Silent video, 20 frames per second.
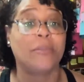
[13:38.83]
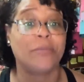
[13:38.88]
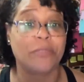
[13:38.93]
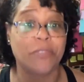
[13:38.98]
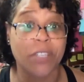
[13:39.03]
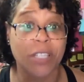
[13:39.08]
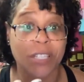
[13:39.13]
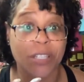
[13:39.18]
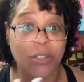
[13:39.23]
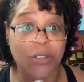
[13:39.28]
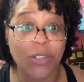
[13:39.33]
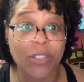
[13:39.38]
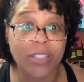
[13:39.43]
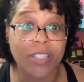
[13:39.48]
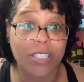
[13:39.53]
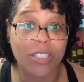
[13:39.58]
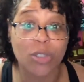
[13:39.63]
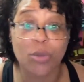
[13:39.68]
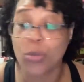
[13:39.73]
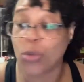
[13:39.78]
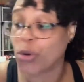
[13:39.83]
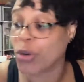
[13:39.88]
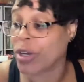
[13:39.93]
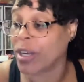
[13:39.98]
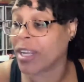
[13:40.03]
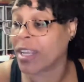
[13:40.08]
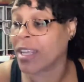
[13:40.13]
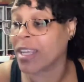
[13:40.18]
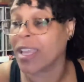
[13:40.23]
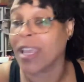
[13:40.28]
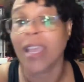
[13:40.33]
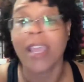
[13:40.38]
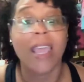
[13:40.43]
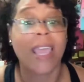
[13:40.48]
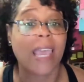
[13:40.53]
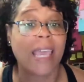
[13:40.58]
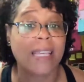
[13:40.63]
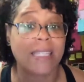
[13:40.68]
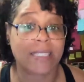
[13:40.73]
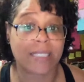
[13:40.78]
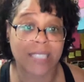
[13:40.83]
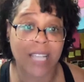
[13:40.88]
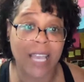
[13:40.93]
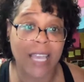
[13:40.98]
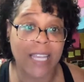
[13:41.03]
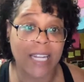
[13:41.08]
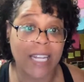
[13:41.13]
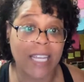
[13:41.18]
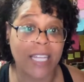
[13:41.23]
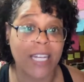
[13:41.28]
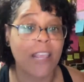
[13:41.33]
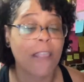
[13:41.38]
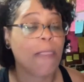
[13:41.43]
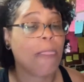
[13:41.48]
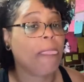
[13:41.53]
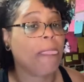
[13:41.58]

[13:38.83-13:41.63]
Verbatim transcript: i'm feeling good this morning excited